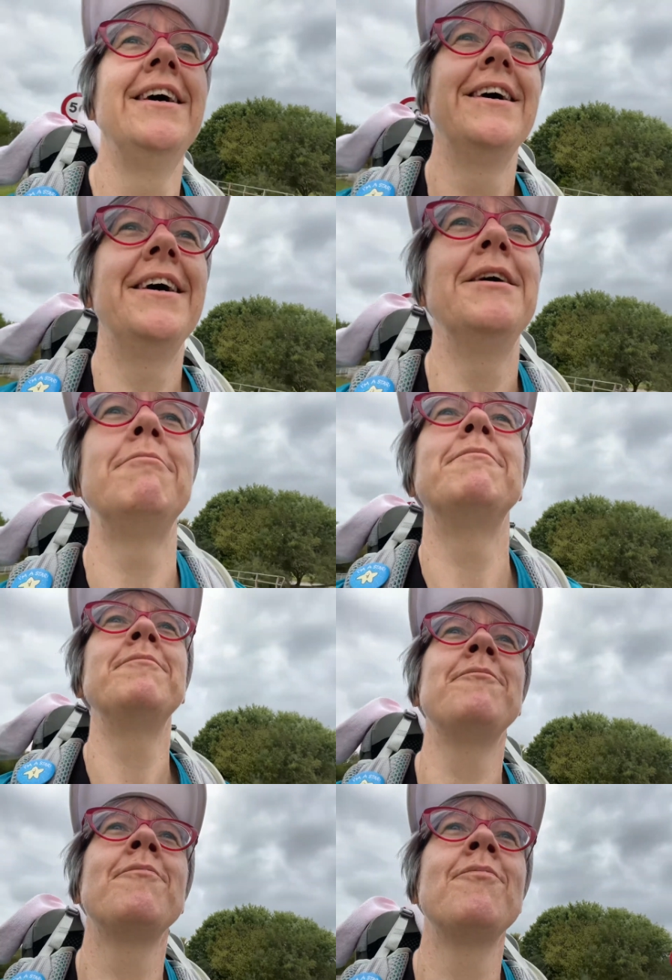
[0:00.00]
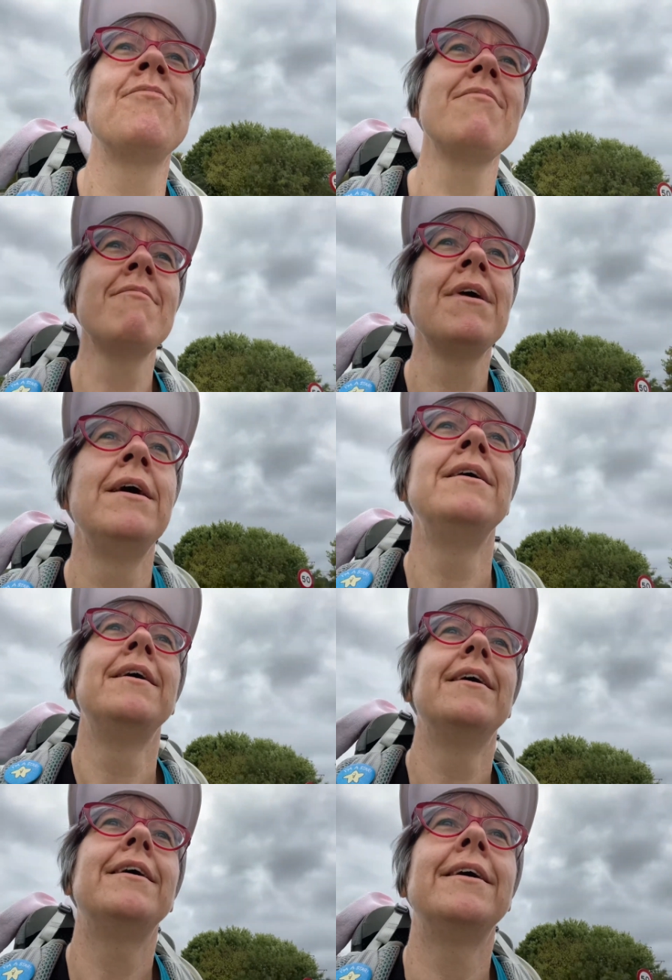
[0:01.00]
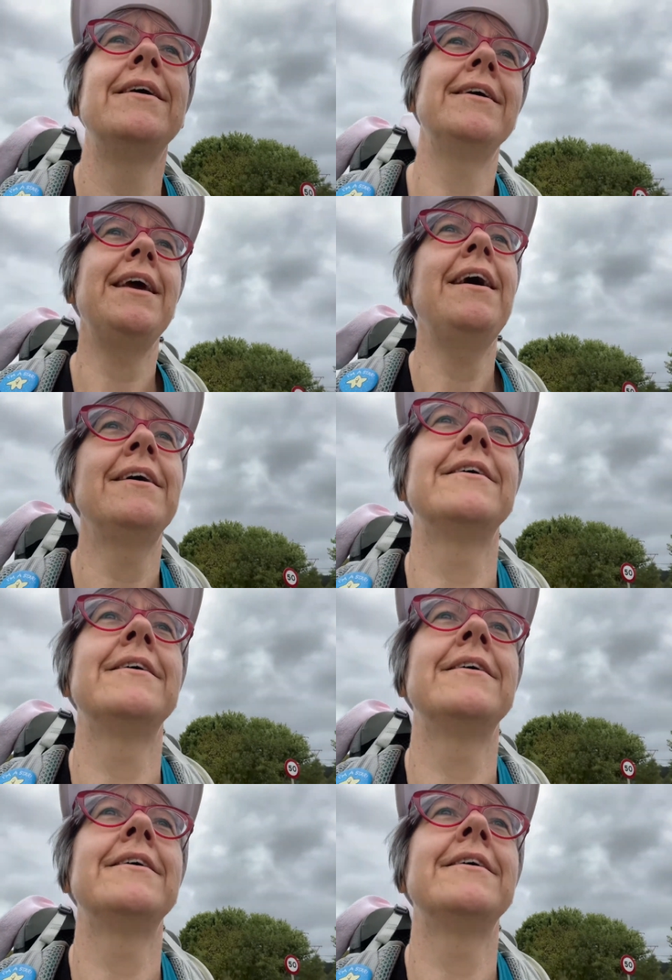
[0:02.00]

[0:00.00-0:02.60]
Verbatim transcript: Um, uh, yeah,